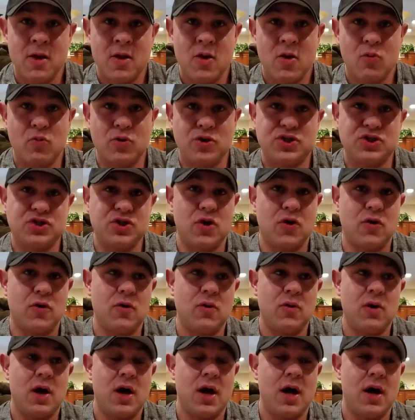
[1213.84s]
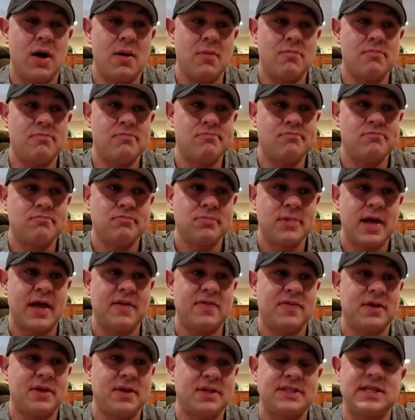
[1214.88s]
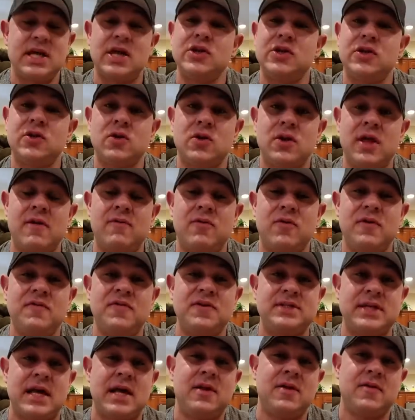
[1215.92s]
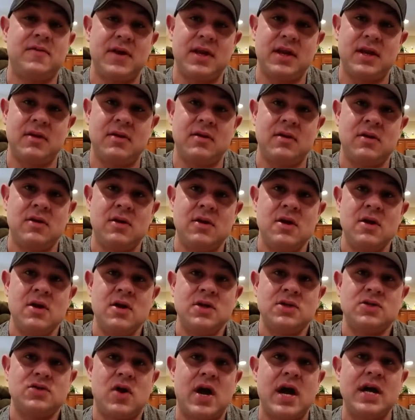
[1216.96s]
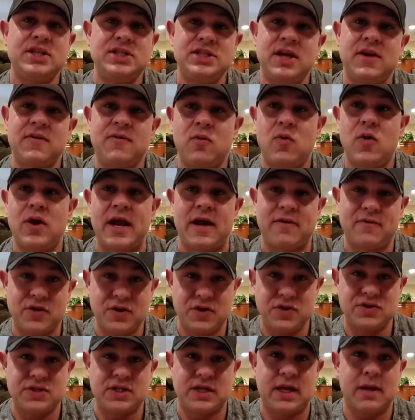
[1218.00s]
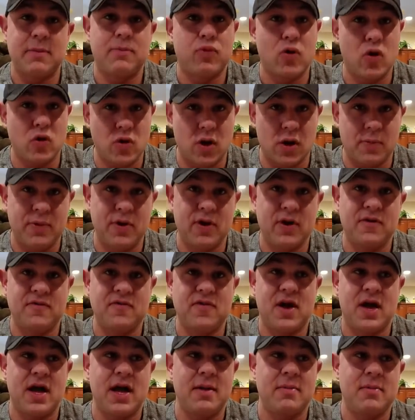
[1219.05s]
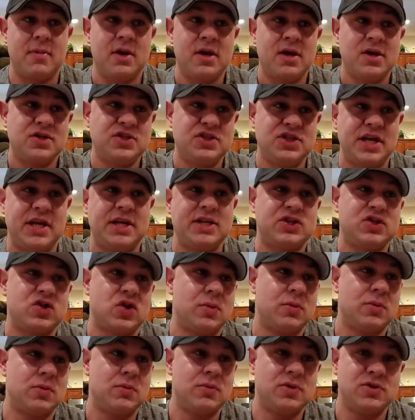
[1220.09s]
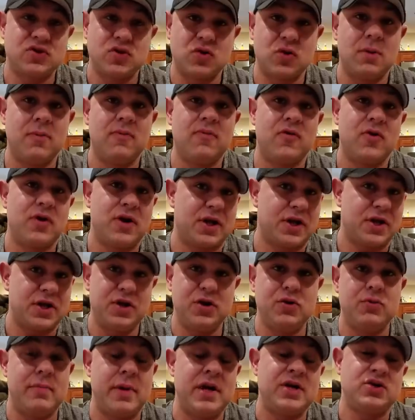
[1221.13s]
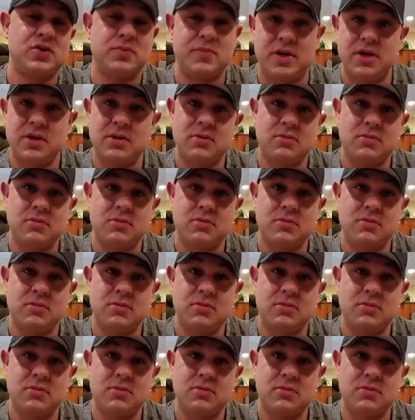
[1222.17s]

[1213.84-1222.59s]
would show um, at the cellular level if it's elevated. Nice. So I G F one after using it prolonged period of time, G H serum, serum for an acute measurement.